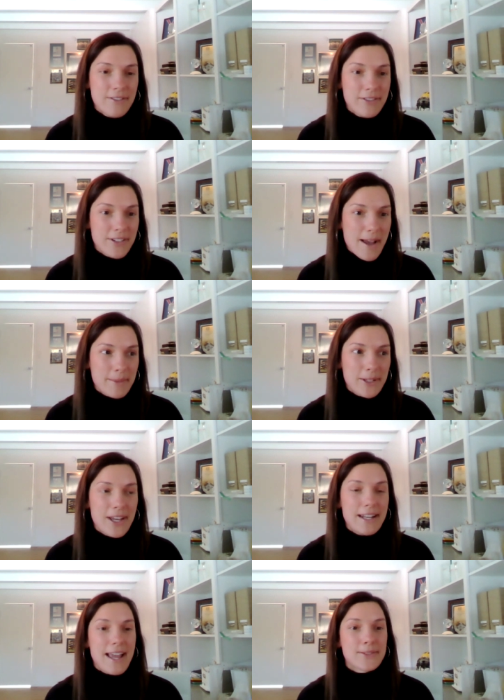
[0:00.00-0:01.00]
phenomenal.
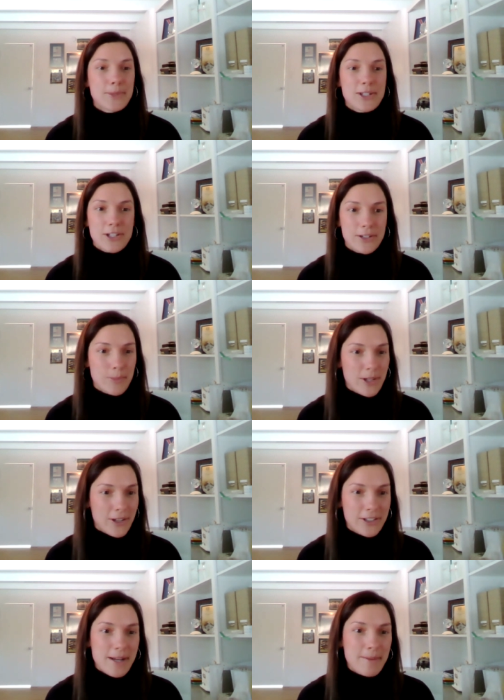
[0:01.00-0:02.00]
And as we shared them with
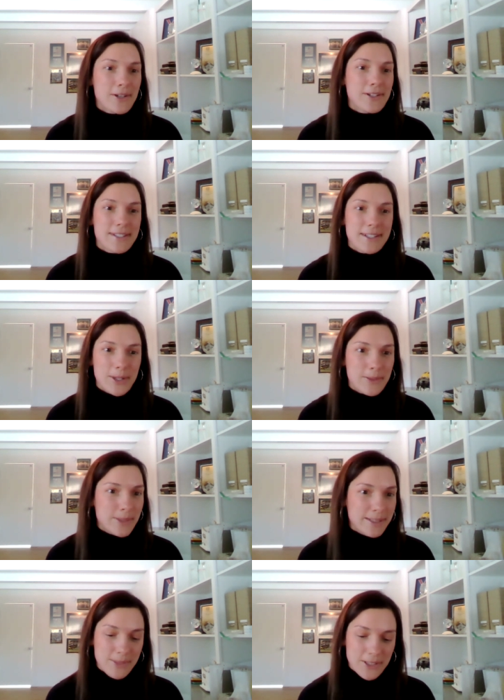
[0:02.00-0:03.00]
our neighbors, that when
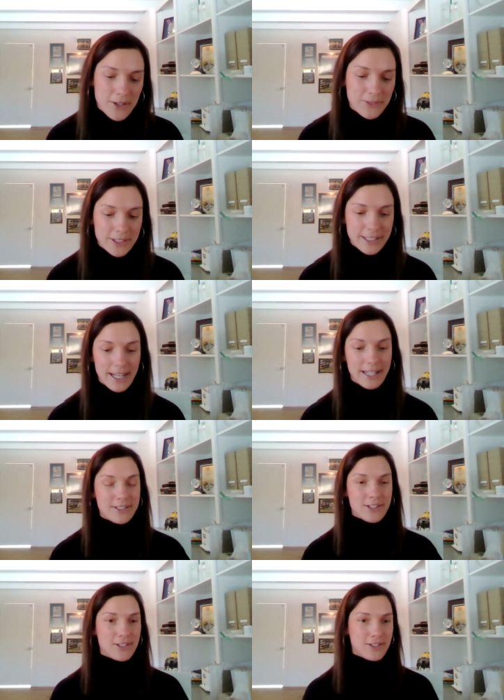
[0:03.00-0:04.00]
we, you know, really got
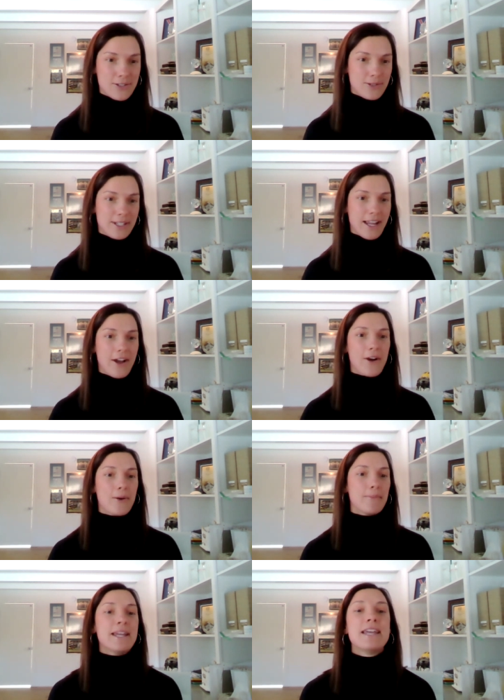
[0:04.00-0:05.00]
into just juicing at
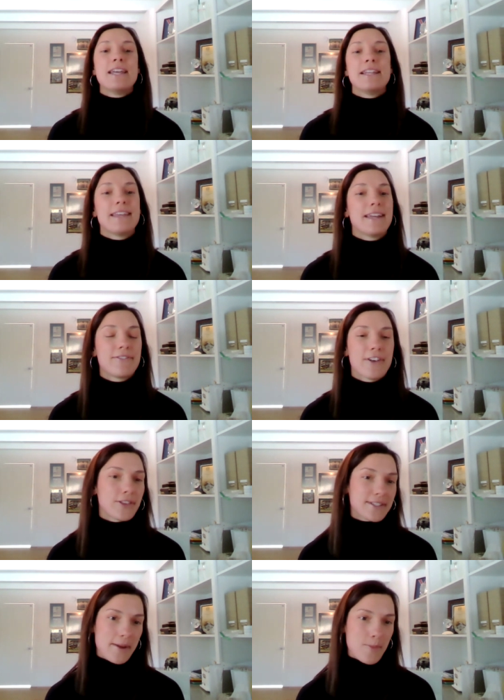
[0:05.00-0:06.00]
home, they felt
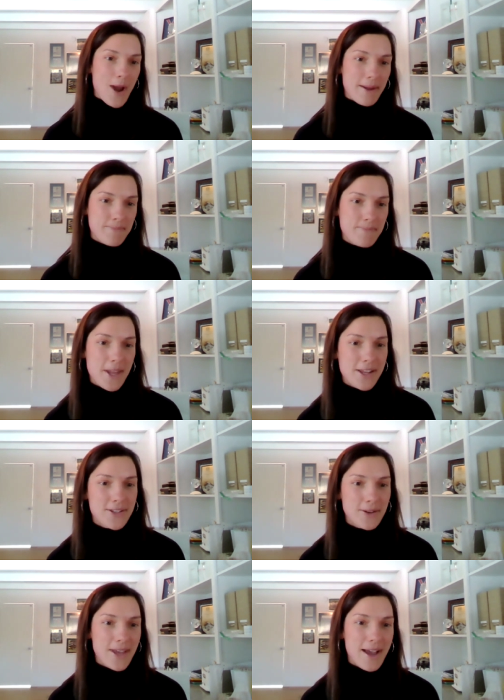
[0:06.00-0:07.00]
the same way. And
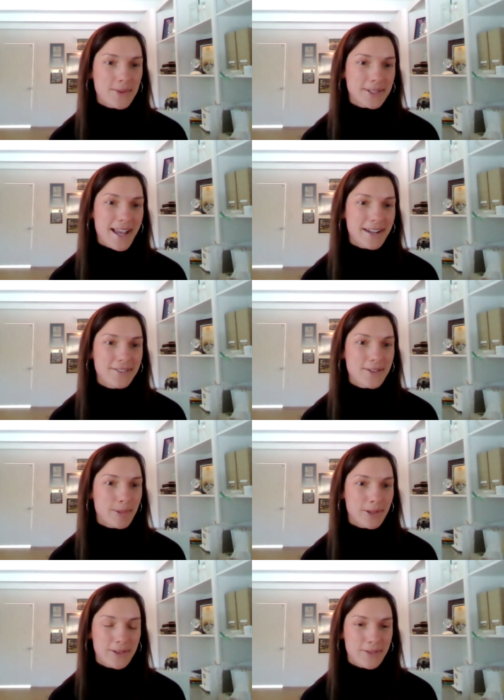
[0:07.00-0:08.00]
so that was kind of the
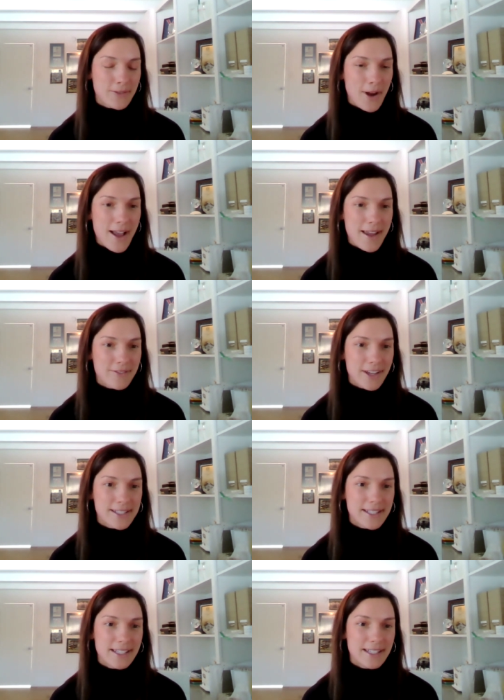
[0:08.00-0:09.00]
birth of Thrive
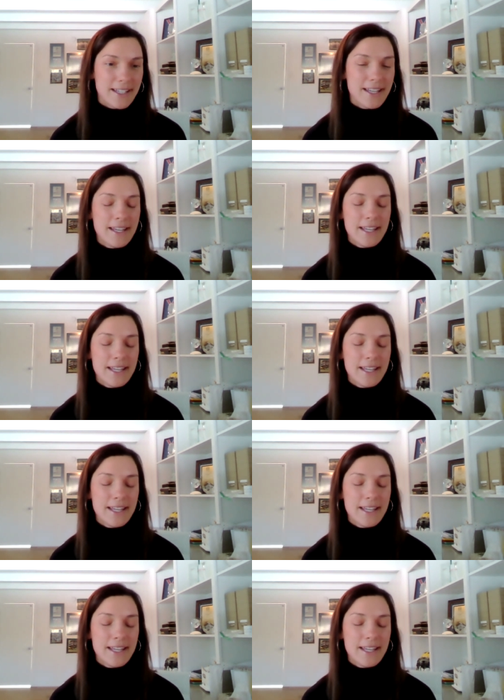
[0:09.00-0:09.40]
as he,